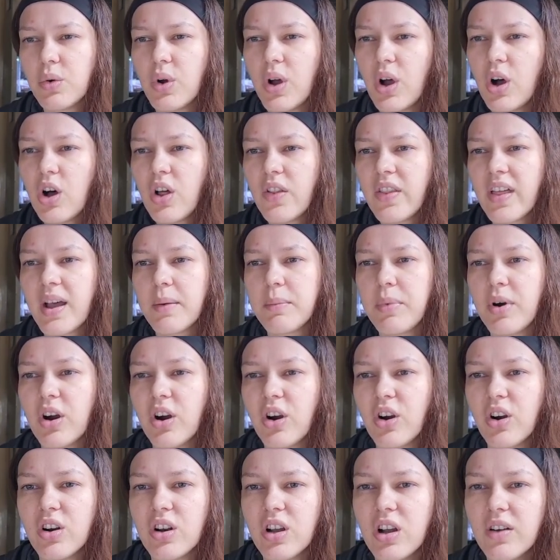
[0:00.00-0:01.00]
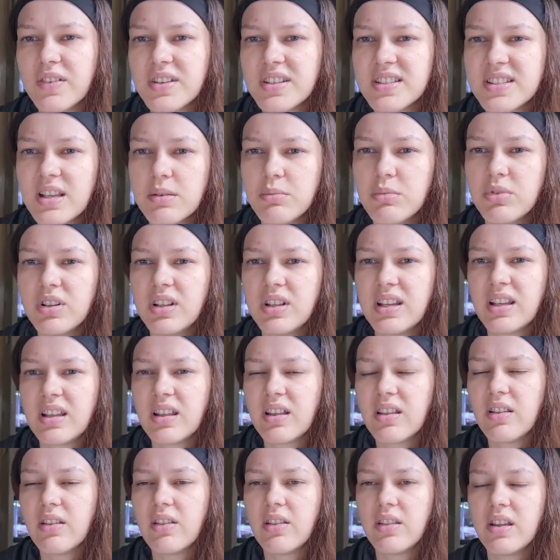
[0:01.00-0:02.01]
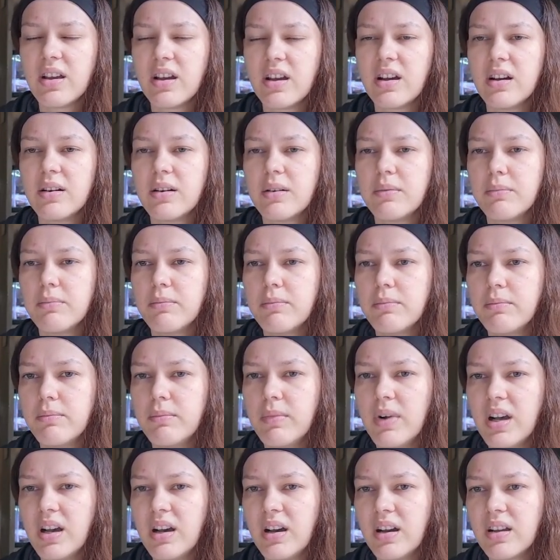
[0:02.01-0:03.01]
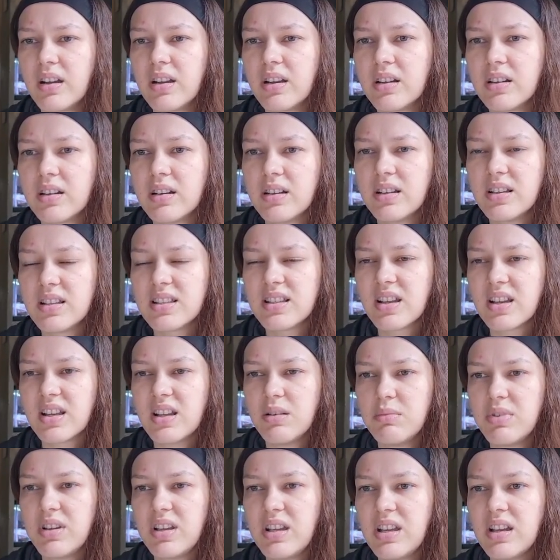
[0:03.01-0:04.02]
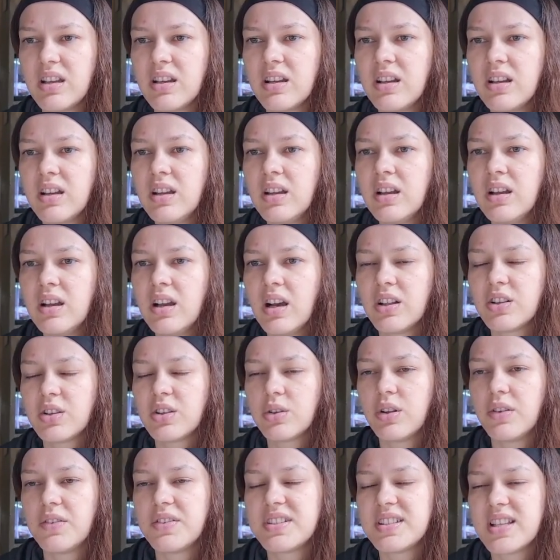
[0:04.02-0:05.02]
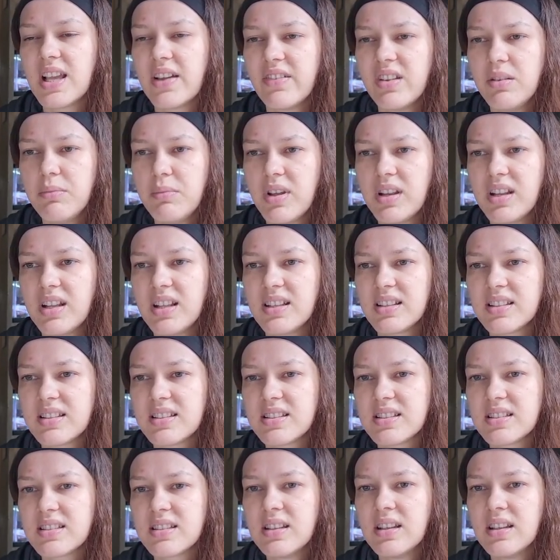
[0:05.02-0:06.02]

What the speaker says: All that part of assembling the mug is going to be a total of 7 minutes.